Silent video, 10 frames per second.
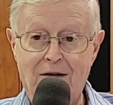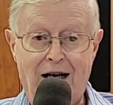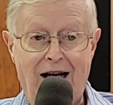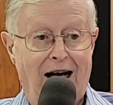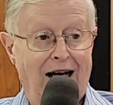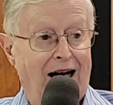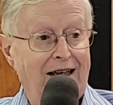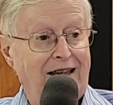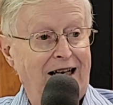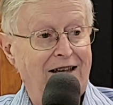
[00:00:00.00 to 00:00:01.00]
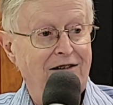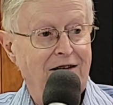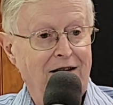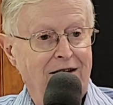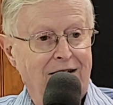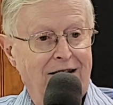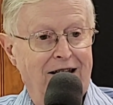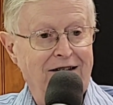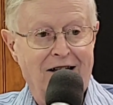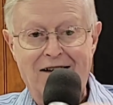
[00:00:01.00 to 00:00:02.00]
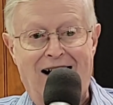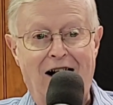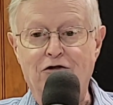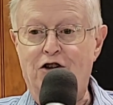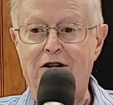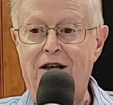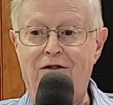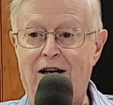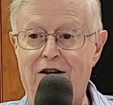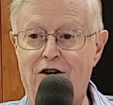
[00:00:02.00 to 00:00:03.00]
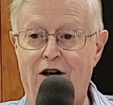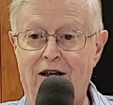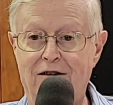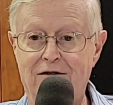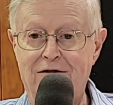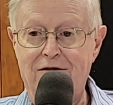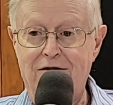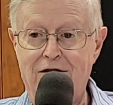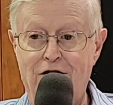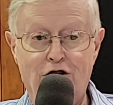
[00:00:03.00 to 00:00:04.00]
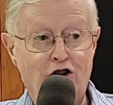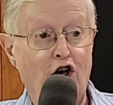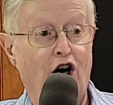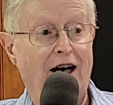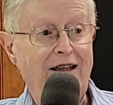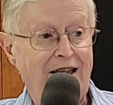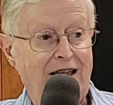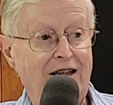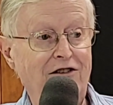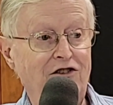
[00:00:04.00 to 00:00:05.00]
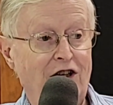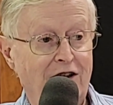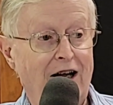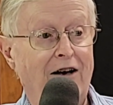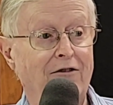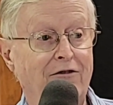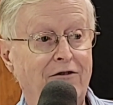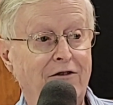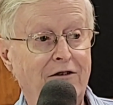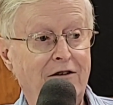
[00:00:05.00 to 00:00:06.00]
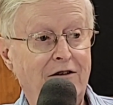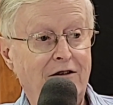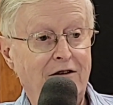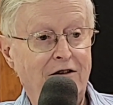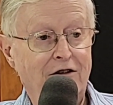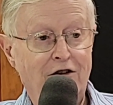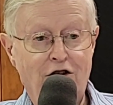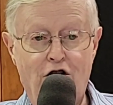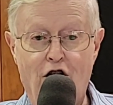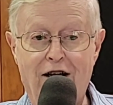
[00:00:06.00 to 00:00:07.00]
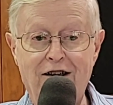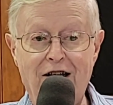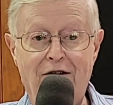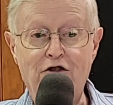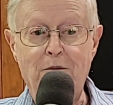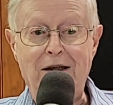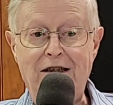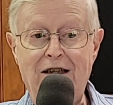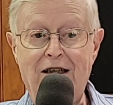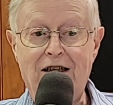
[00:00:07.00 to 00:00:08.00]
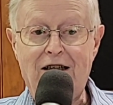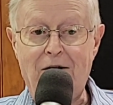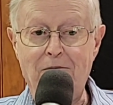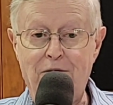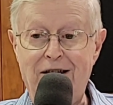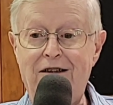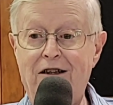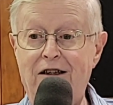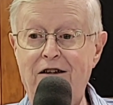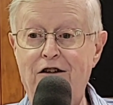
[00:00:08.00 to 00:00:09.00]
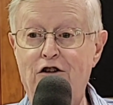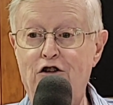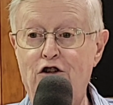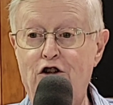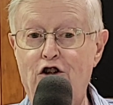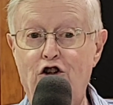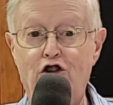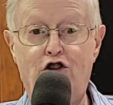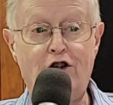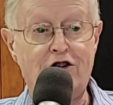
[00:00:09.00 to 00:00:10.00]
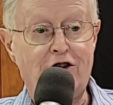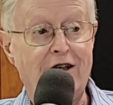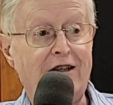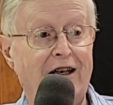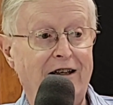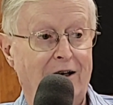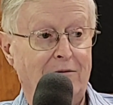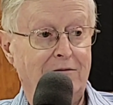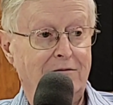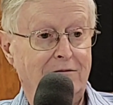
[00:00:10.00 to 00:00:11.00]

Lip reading: I can't get another ounce of love out of God. God is love. God loves me completely, just like I am.